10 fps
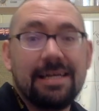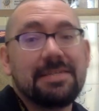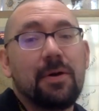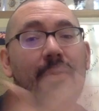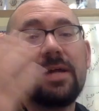
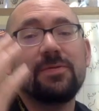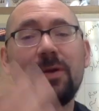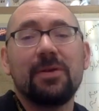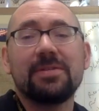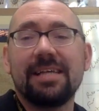So it's one
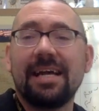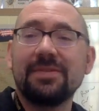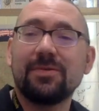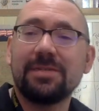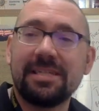of those
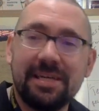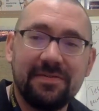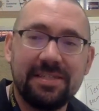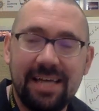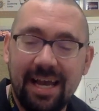things where it's a give
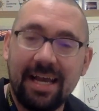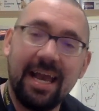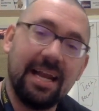and take,